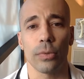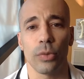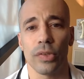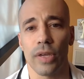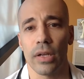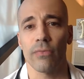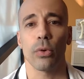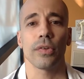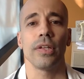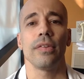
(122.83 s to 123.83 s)
between ten and
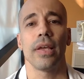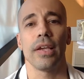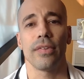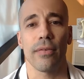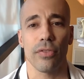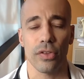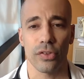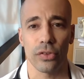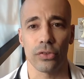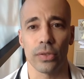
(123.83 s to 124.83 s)
fourteen days after the
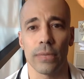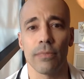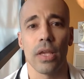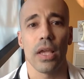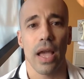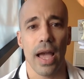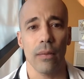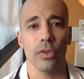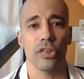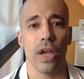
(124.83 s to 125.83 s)
surgery,
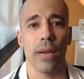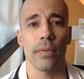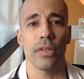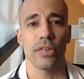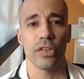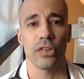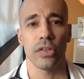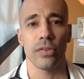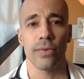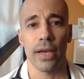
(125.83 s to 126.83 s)
at which time the incision
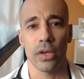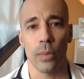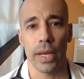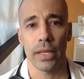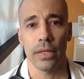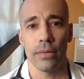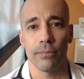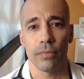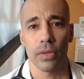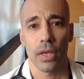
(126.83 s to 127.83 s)
is evaluated.
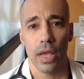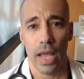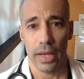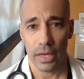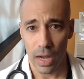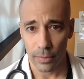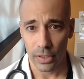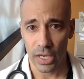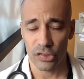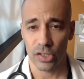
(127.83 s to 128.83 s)
Any
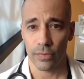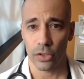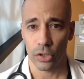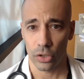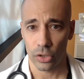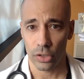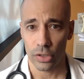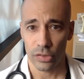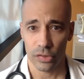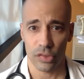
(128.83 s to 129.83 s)
complications that have
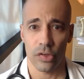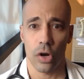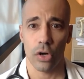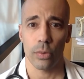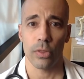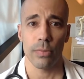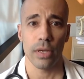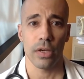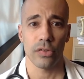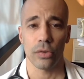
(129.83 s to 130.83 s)
occurred, such as heart
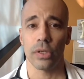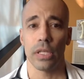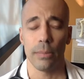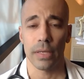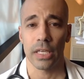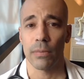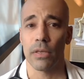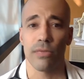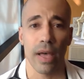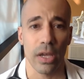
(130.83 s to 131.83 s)
arrhythmias or anemia, can
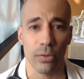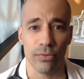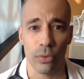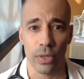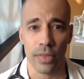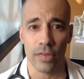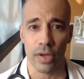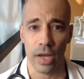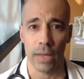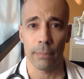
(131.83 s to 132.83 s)
be evaluated for at that
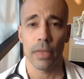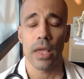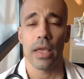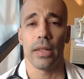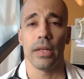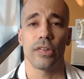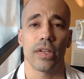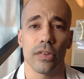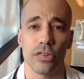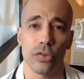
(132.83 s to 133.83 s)
time, and any
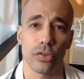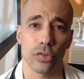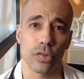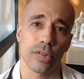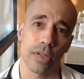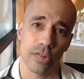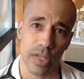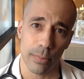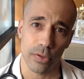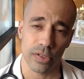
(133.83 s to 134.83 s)
skin sutures or skin
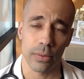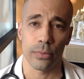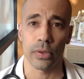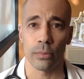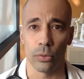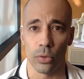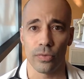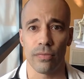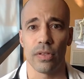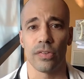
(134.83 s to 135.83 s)
staples can be
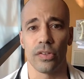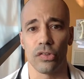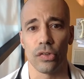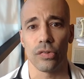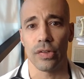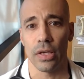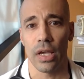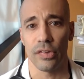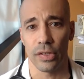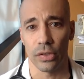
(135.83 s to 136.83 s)
removed if the incision
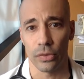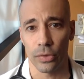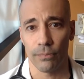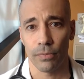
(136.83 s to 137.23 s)
has healed.